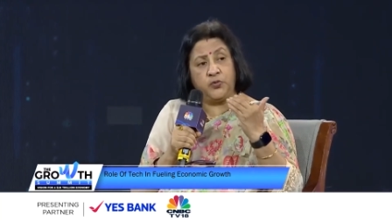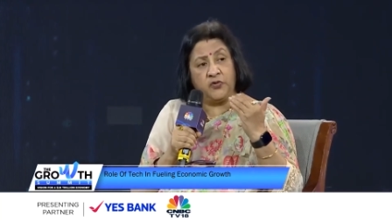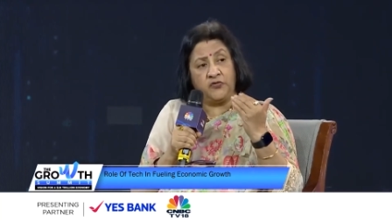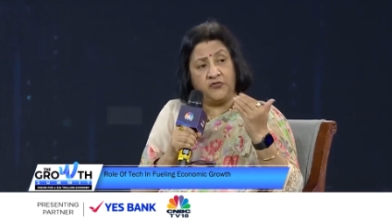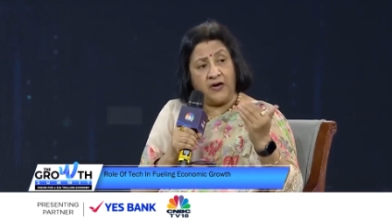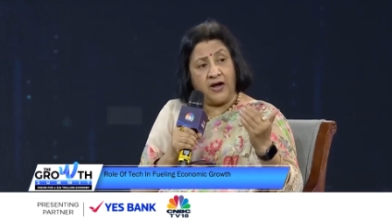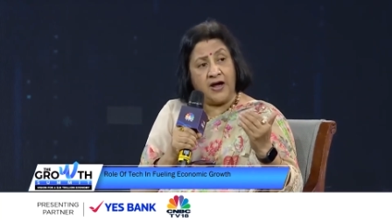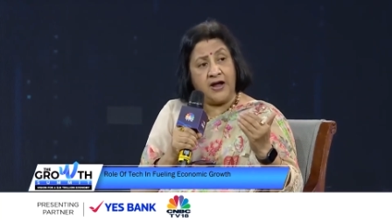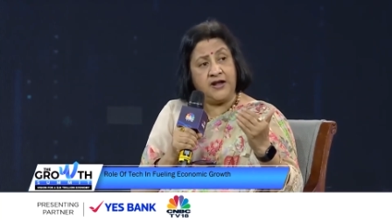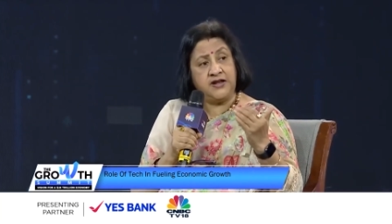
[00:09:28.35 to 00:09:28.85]

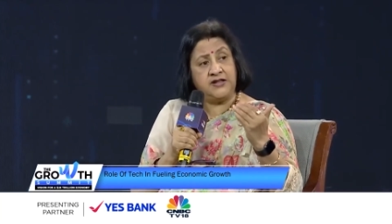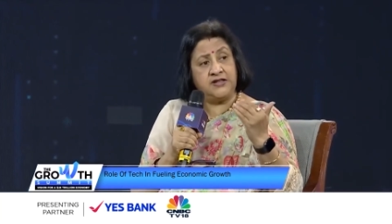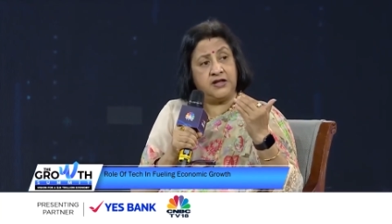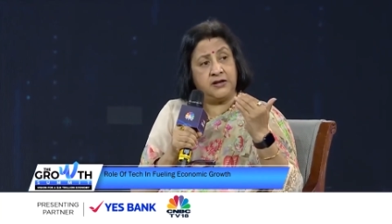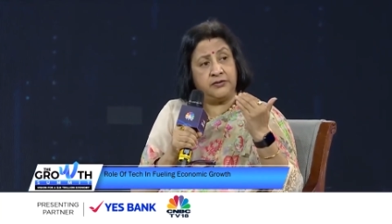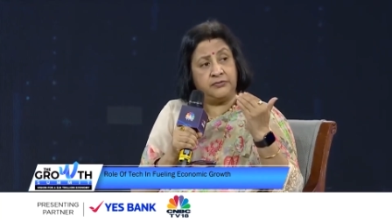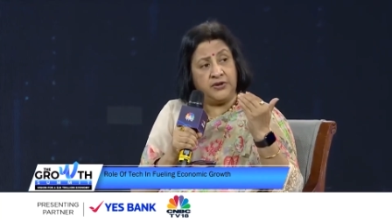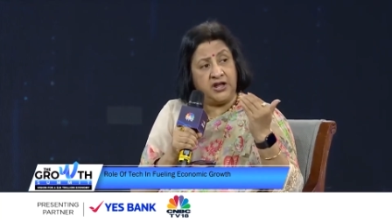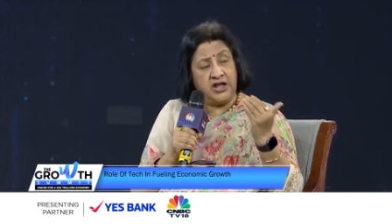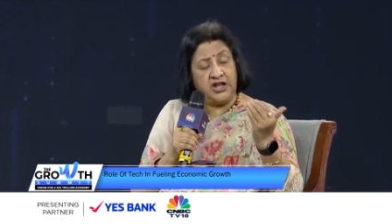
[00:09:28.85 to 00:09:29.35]
provide
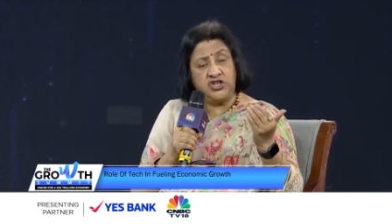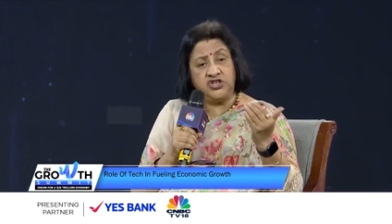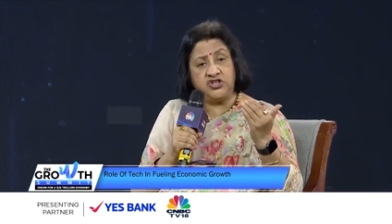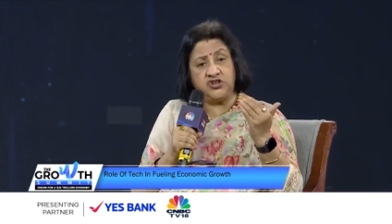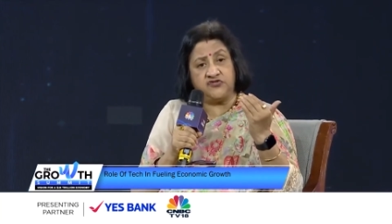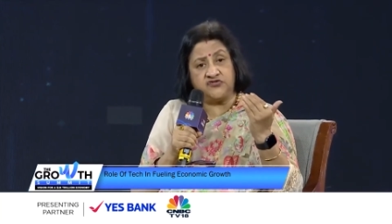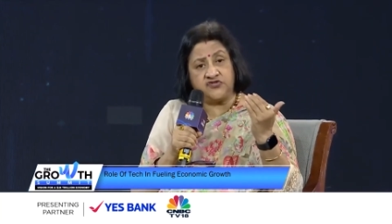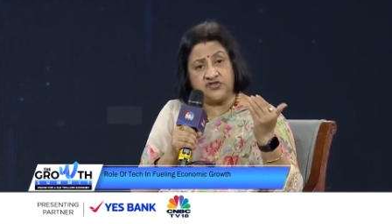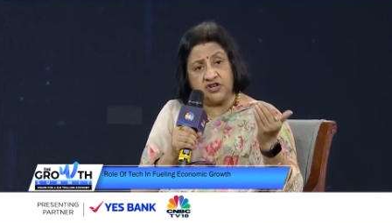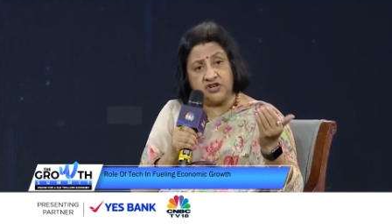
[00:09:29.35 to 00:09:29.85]
the
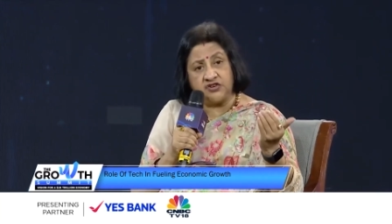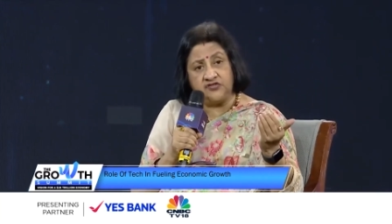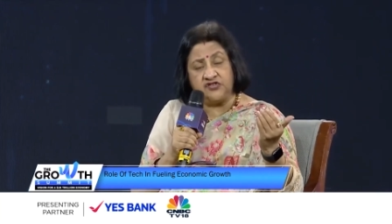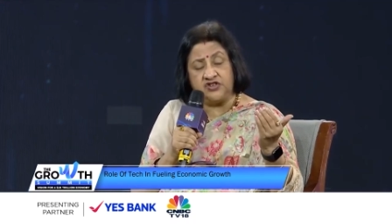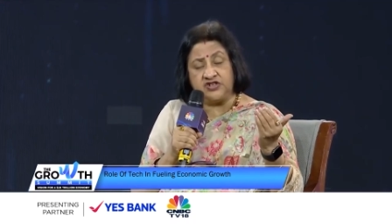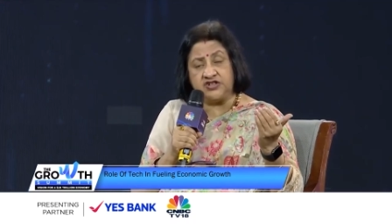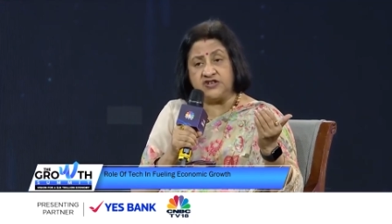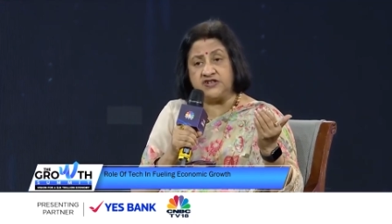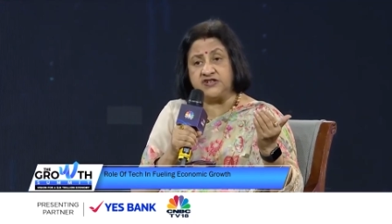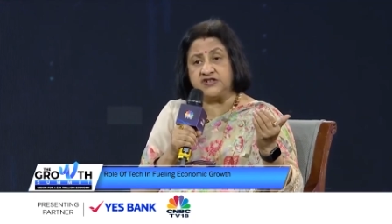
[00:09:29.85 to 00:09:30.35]
range of
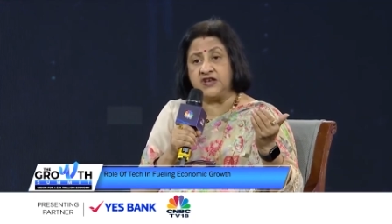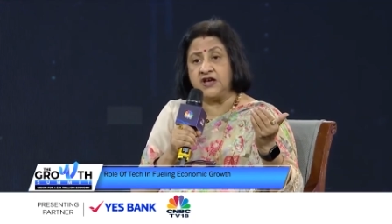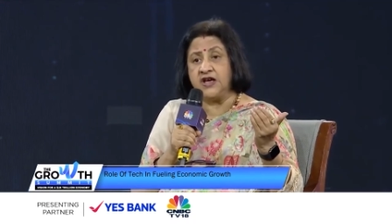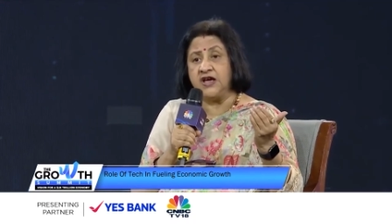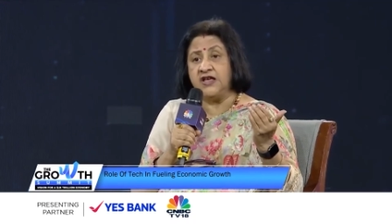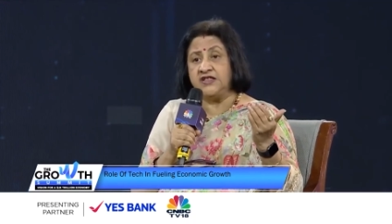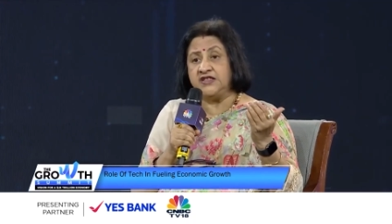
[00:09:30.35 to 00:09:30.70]
services